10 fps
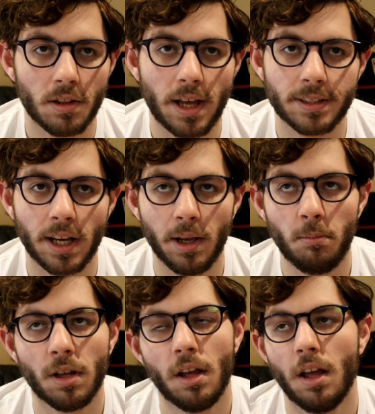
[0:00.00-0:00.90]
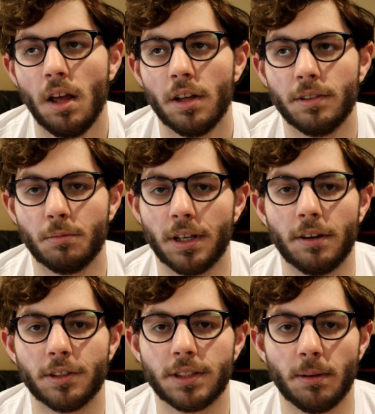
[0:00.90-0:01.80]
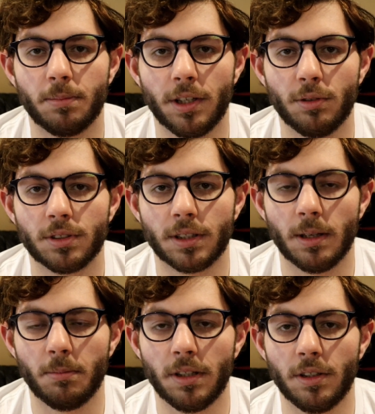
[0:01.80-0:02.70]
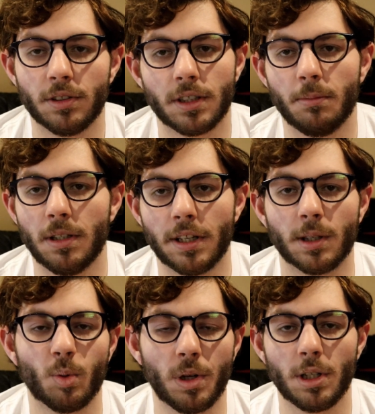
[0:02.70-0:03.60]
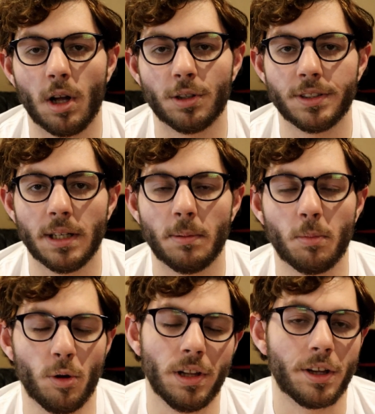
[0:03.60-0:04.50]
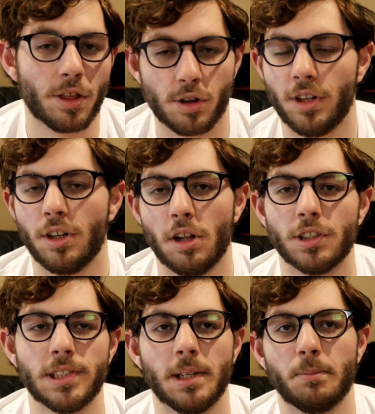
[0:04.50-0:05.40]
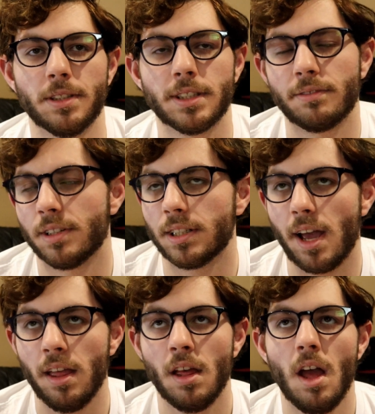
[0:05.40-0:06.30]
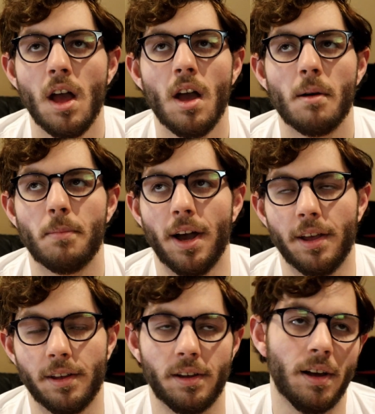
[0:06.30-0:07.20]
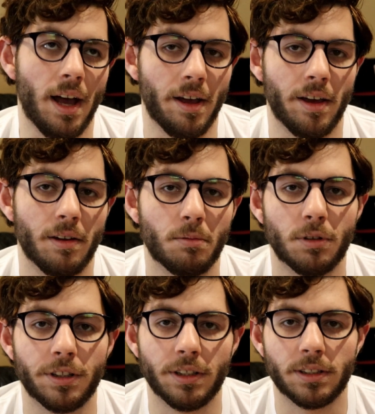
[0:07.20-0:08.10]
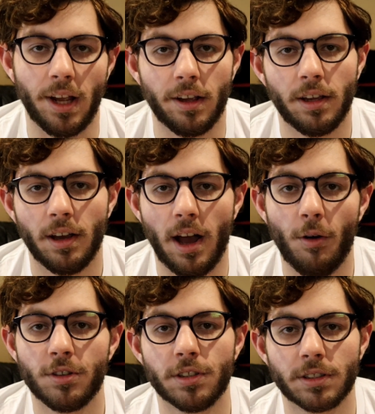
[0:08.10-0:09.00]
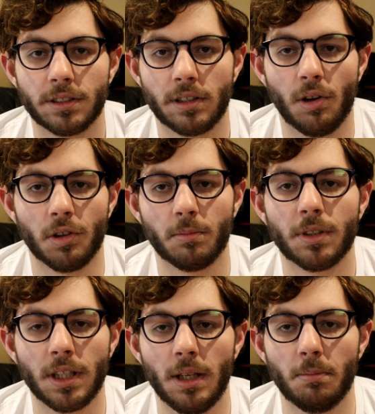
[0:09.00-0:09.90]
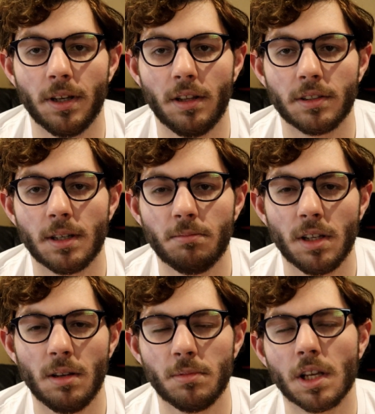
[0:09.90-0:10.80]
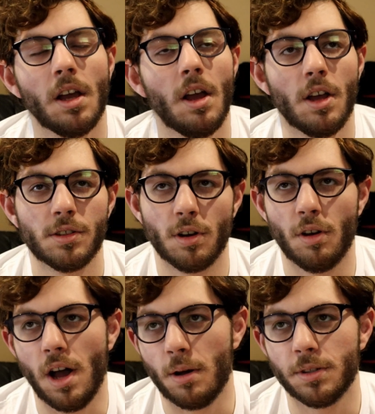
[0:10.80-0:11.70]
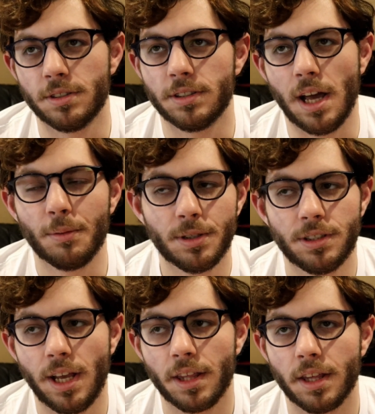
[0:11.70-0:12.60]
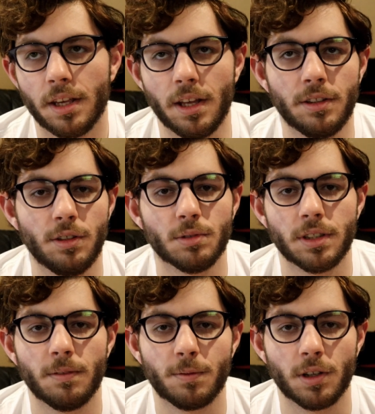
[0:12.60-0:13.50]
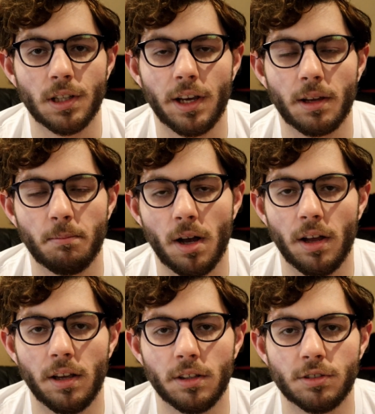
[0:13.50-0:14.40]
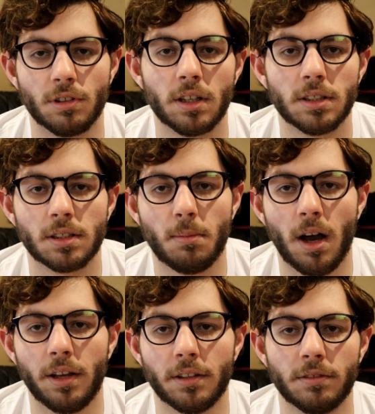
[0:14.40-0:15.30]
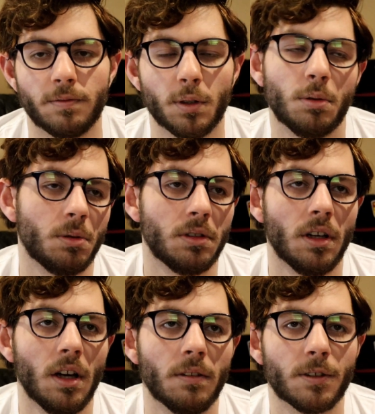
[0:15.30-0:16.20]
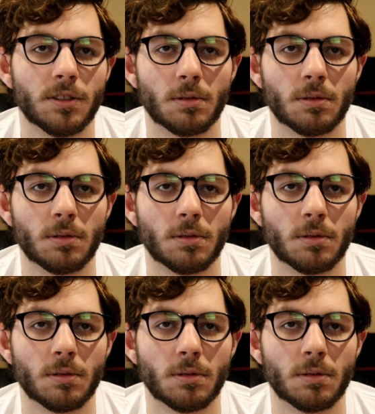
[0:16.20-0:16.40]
That time, whatever tip they used to give me like a $20 tip or like a $30 tip and stuff like that. But I wouldn't take it. I would just tell them to keep it sometimes. So I would take it and use it for like my drinks to buy and food for